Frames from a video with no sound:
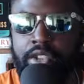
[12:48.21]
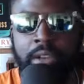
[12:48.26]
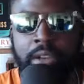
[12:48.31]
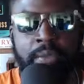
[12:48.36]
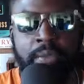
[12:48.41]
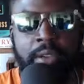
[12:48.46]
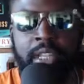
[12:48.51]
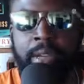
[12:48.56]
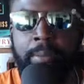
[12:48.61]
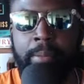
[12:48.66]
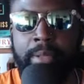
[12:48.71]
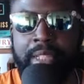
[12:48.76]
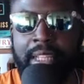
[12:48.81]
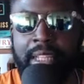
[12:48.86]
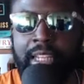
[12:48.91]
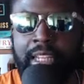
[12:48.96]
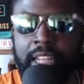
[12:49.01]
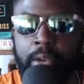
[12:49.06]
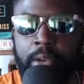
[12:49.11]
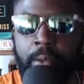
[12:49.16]
I think in the
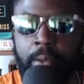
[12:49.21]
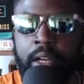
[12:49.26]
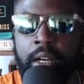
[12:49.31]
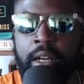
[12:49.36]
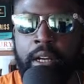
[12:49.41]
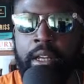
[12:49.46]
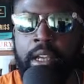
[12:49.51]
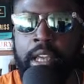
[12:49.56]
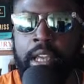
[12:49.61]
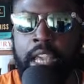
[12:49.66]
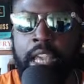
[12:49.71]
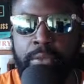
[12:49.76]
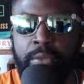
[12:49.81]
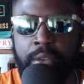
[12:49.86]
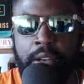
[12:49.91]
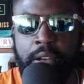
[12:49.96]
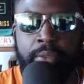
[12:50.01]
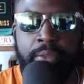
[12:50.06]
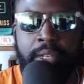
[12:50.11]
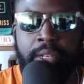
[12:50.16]
beginning they were, if
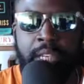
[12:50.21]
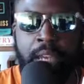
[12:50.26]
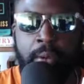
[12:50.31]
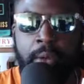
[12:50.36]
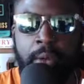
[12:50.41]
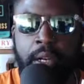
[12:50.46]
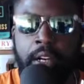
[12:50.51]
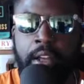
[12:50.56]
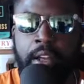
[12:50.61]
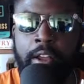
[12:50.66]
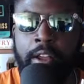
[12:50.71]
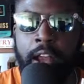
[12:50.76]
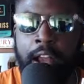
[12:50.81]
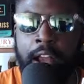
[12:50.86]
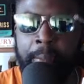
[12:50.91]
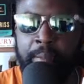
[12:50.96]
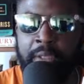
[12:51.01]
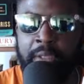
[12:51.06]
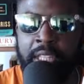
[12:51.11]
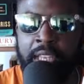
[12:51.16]
anything, they were
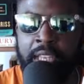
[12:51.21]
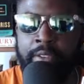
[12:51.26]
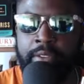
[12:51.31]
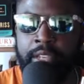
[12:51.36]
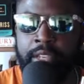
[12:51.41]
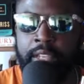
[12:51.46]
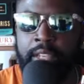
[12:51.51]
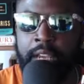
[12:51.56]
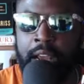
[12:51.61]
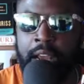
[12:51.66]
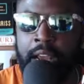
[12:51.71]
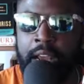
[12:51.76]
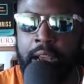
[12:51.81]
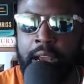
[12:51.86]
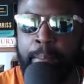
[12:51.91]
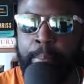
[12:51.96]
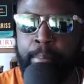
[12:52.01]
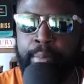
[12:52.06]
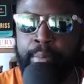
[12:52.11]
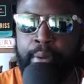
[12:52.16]
um, giving uh,
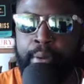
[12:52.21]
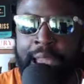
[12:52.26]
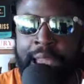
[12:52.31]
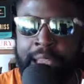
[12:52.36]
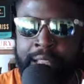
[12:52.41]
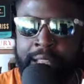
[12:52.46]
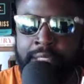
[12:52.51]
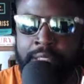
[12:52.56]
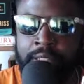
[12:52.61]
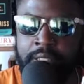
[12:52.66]
brands